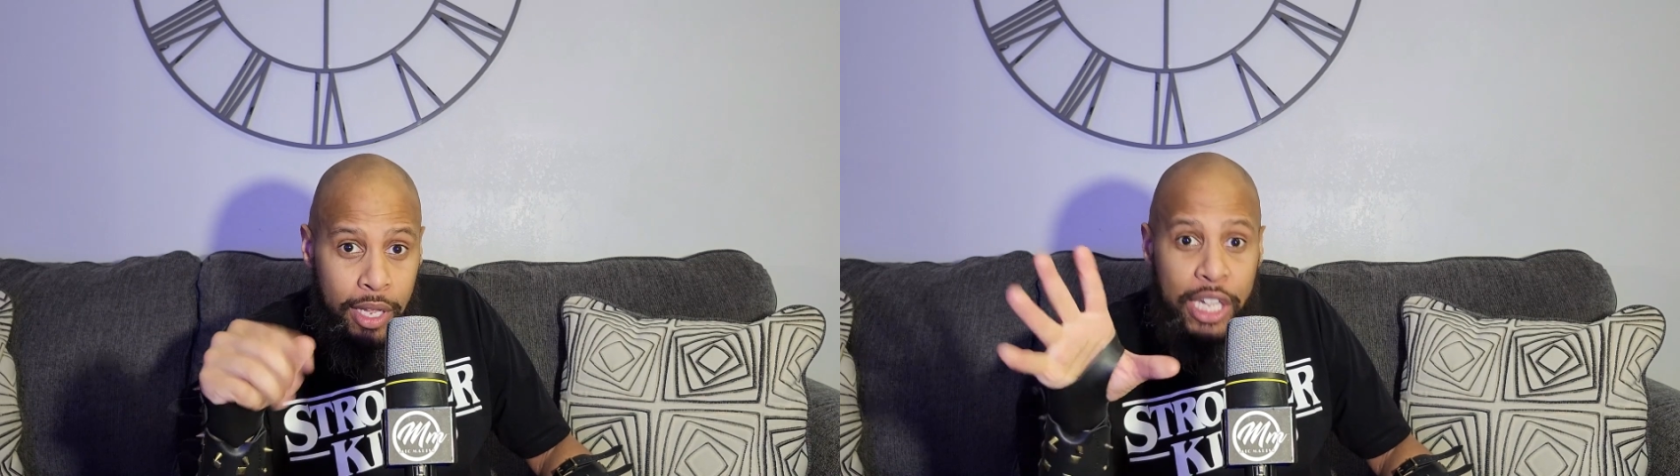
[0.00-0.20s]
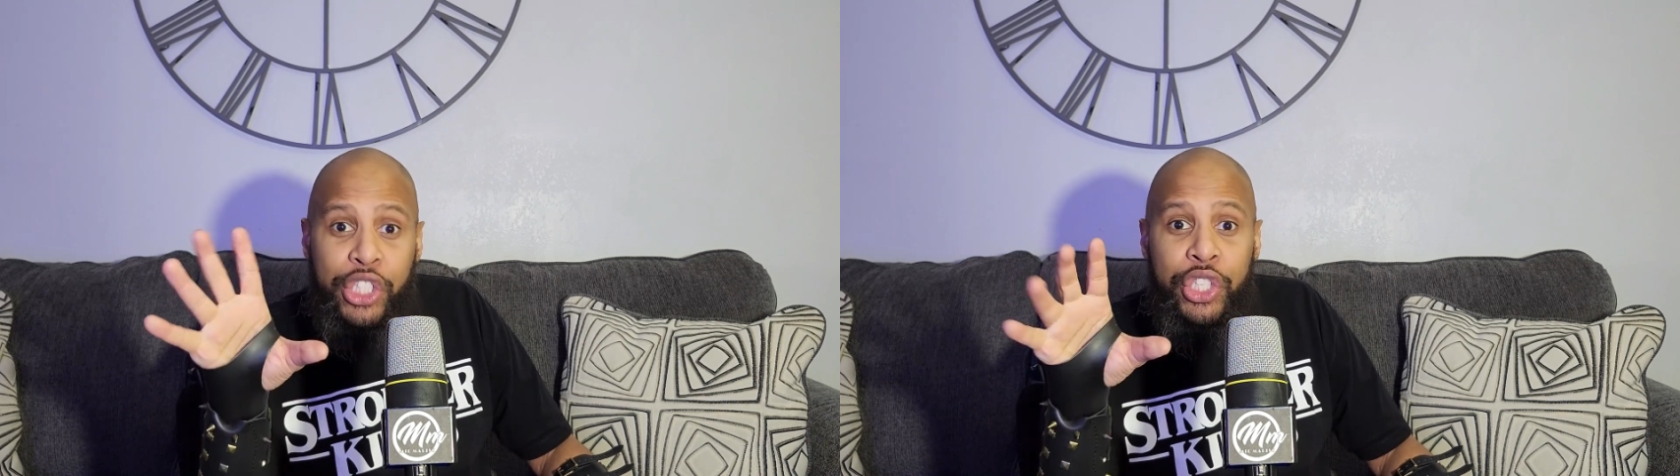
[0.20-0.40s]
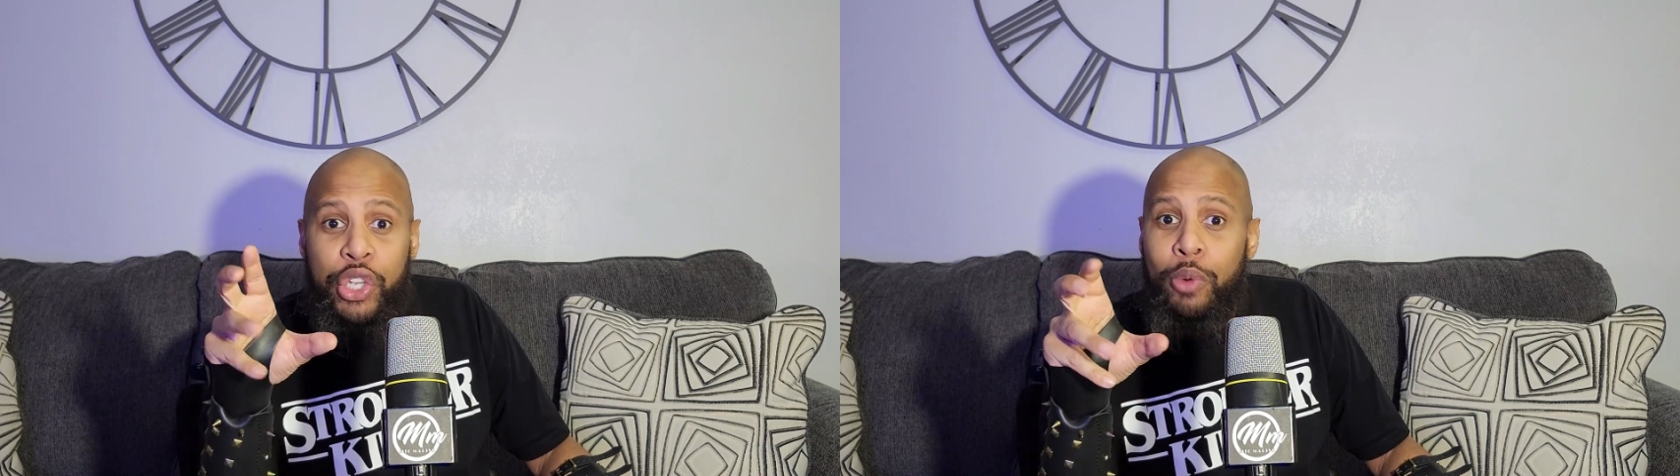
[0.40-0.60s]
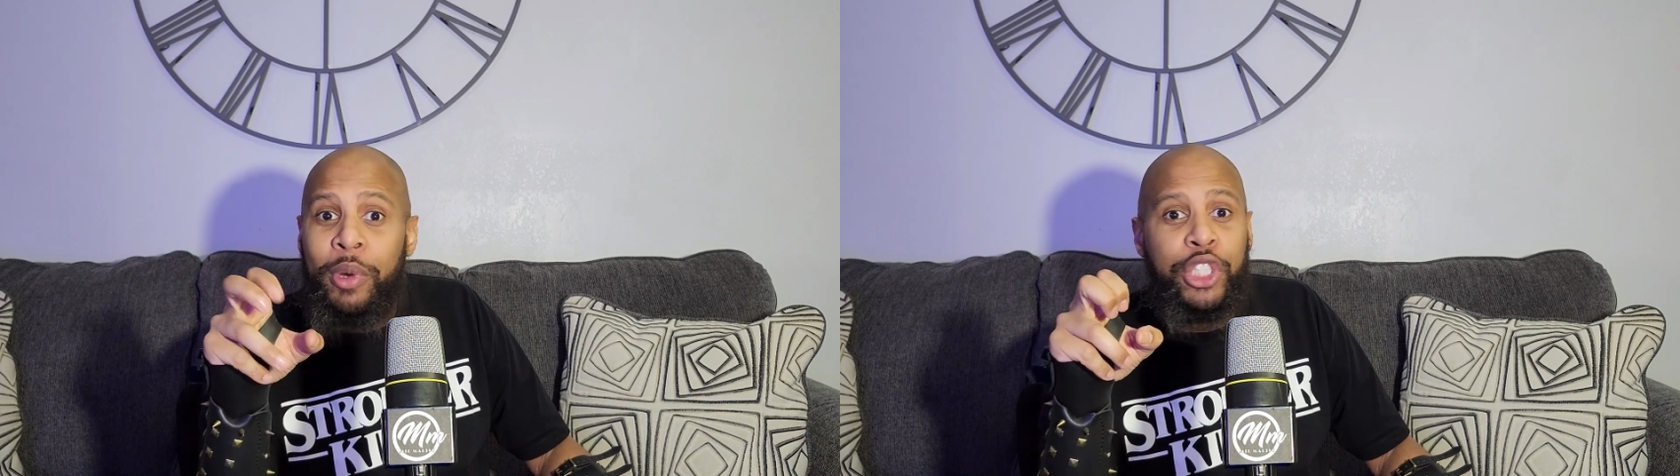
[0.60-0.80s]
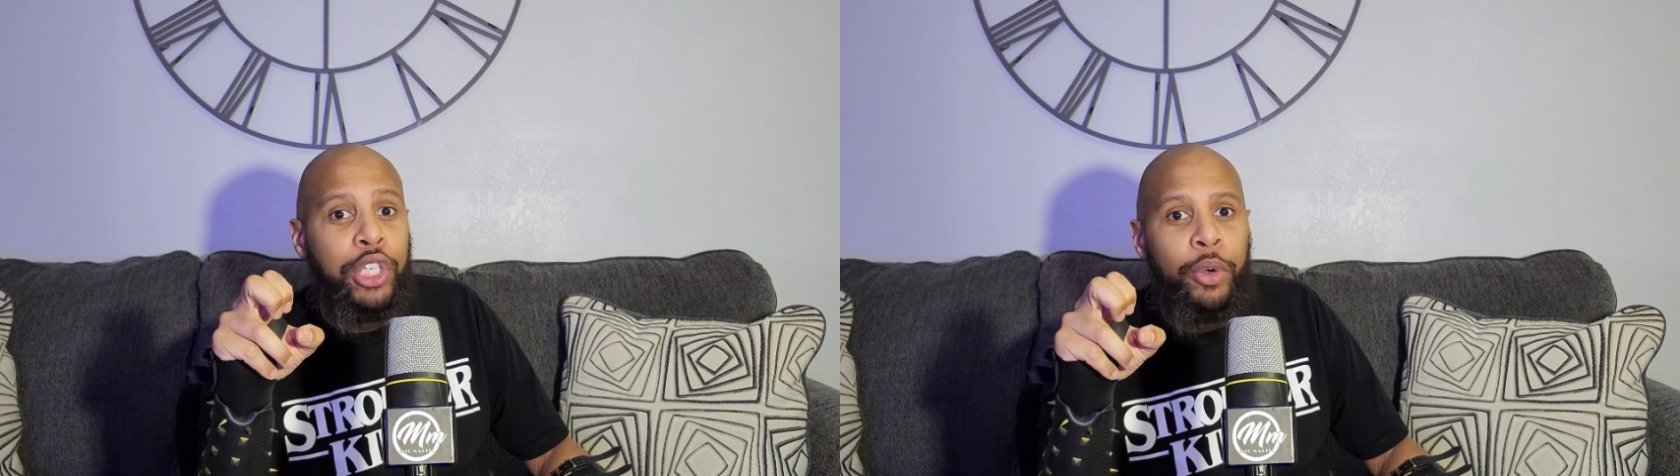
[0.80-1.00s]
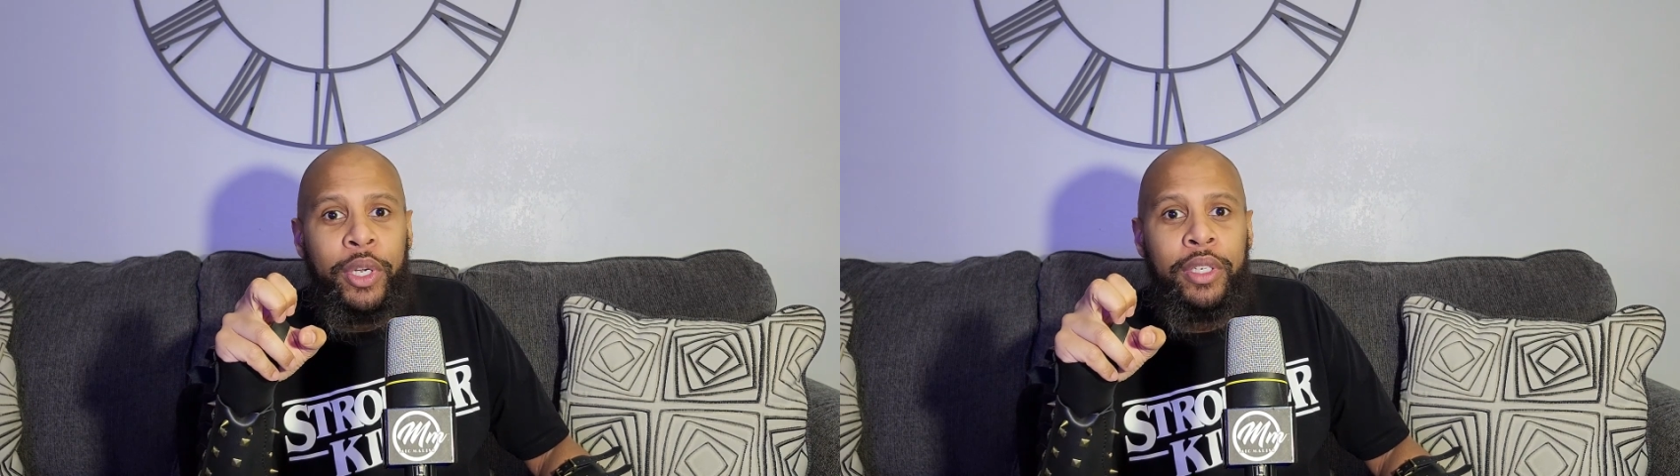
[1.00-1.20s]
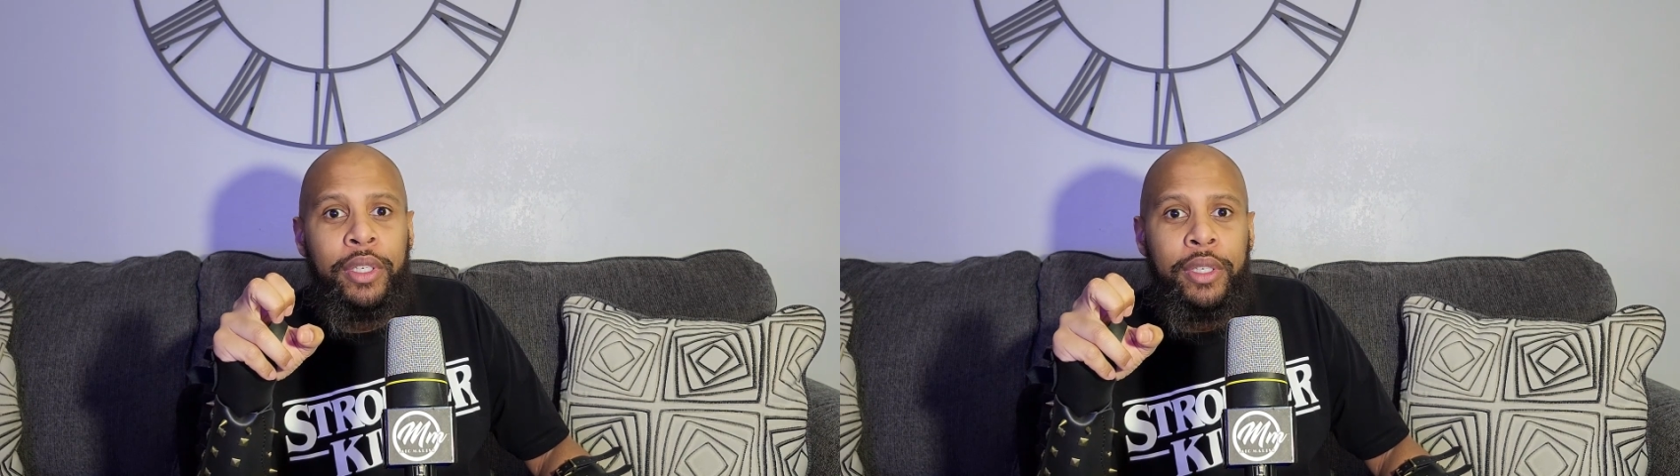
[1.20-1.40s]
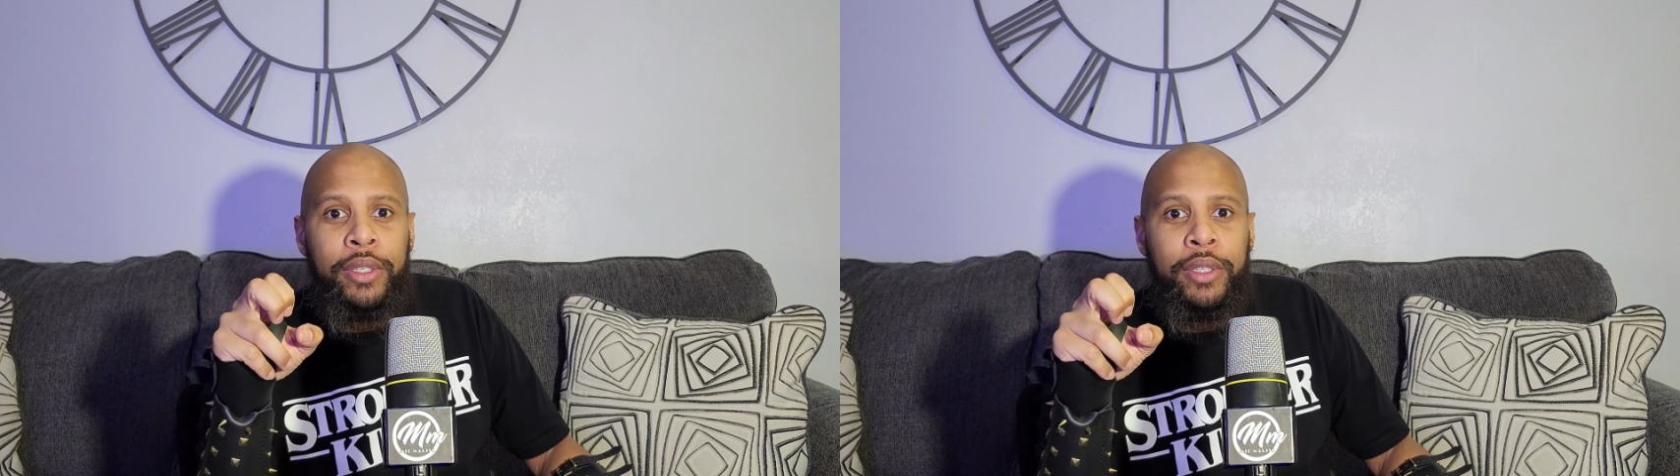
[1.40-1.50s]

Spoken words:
is so much lower.